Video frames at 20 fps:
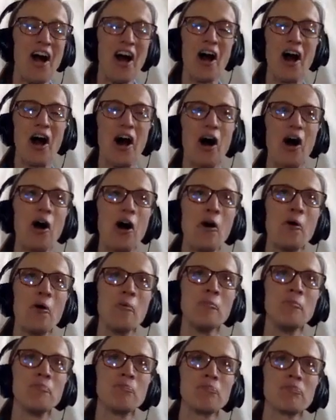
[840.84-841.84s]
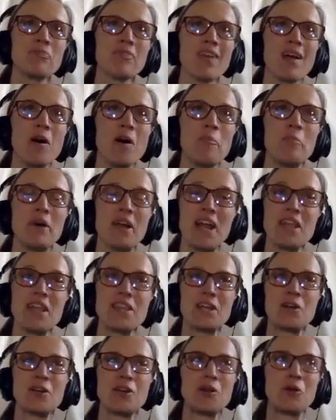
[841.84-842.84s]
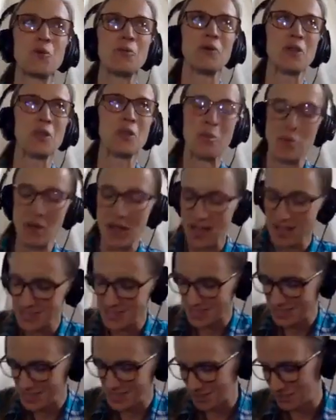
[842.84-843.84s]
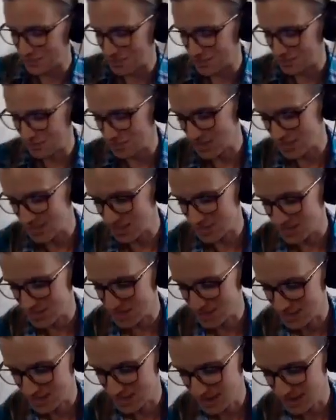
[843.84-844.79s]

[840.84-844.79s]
um, but I think, one of the positives of this